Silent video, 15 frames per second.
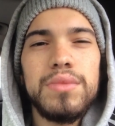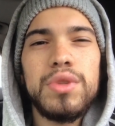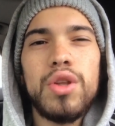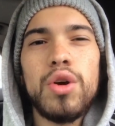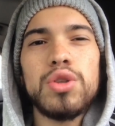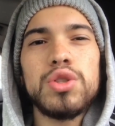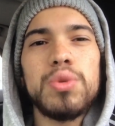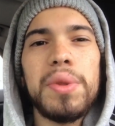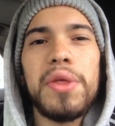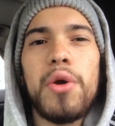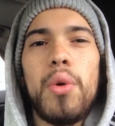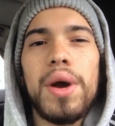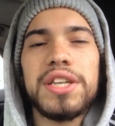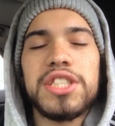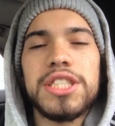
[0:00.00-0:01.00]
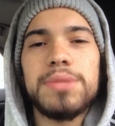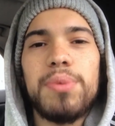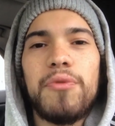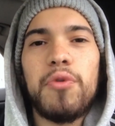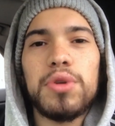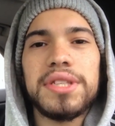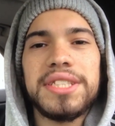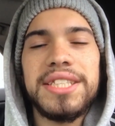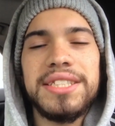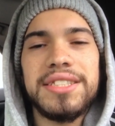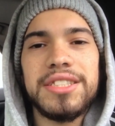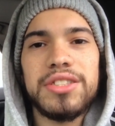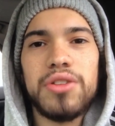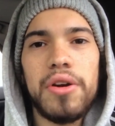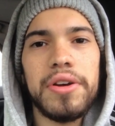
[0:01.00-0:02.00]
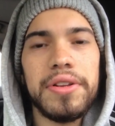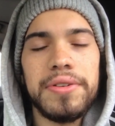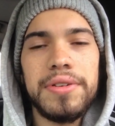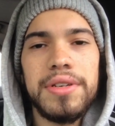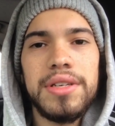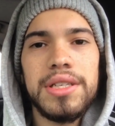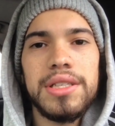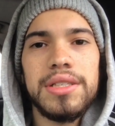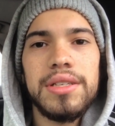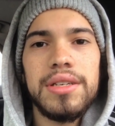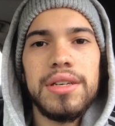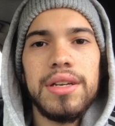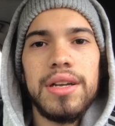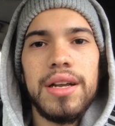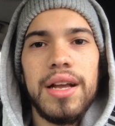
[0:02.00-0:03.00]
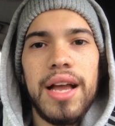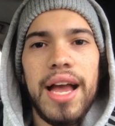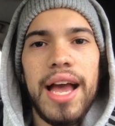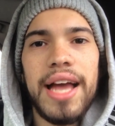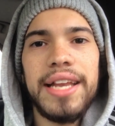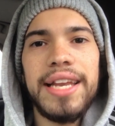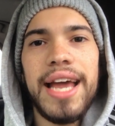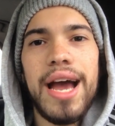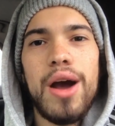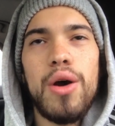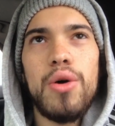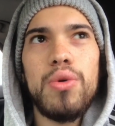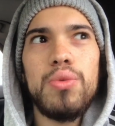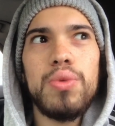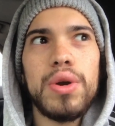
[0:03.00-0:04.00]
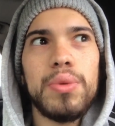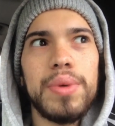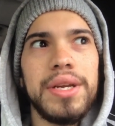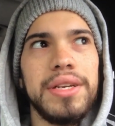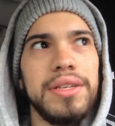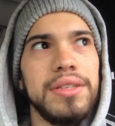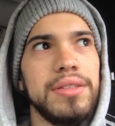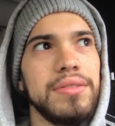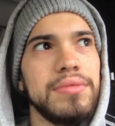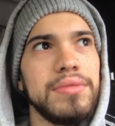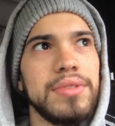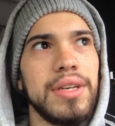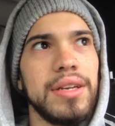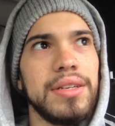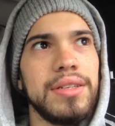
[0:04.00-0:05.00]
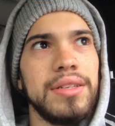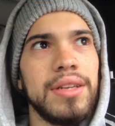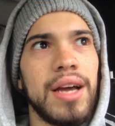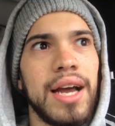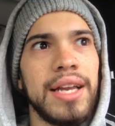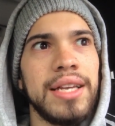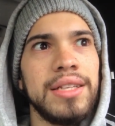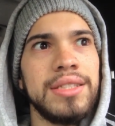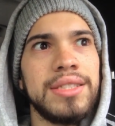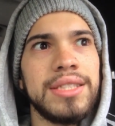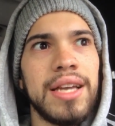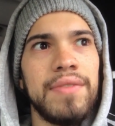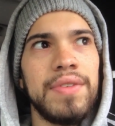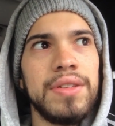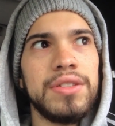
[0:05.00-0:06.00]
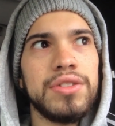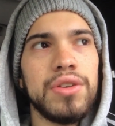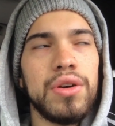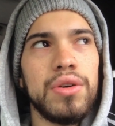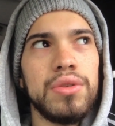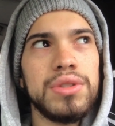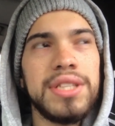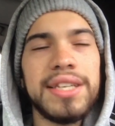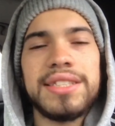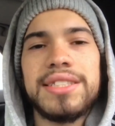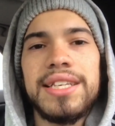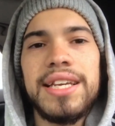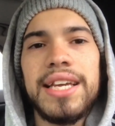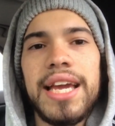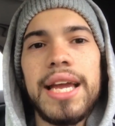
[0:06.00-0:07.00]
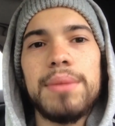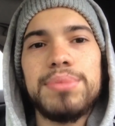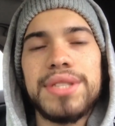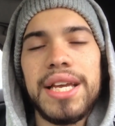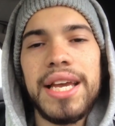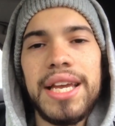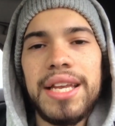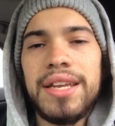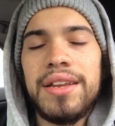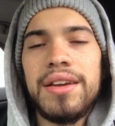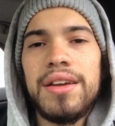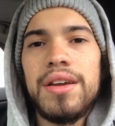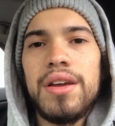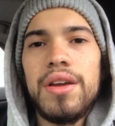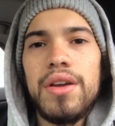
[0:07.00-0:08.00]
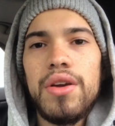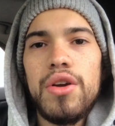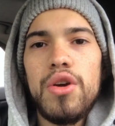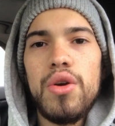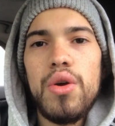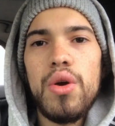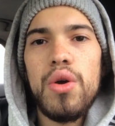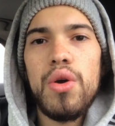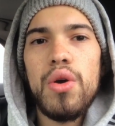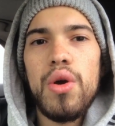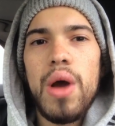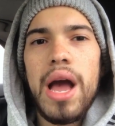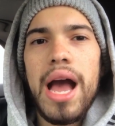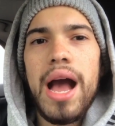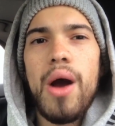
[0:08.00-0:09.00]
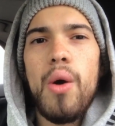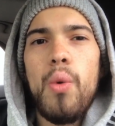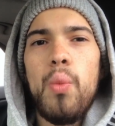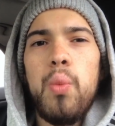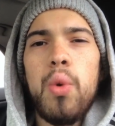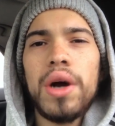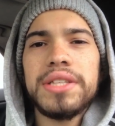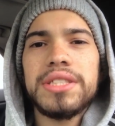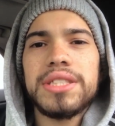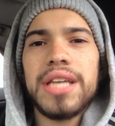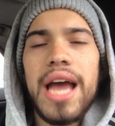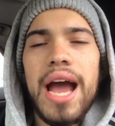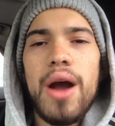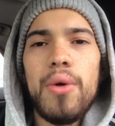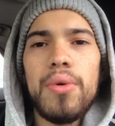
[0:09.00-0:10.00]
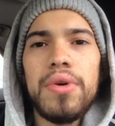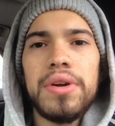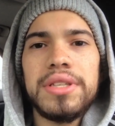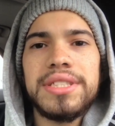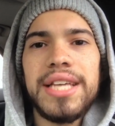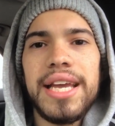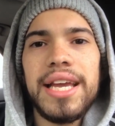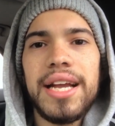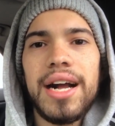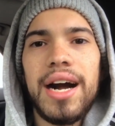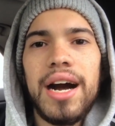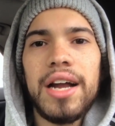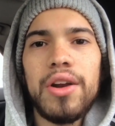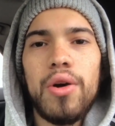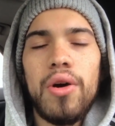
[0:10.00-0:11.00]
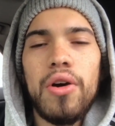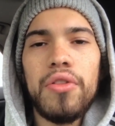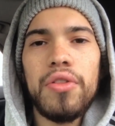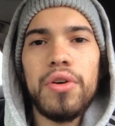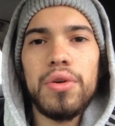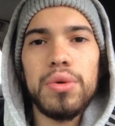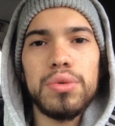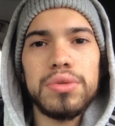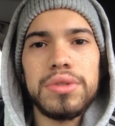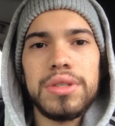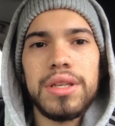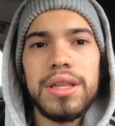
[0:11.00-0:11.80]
Those were the questions before the season started. And now, what are we, 9-7? So 16 games in. What's our take on all those?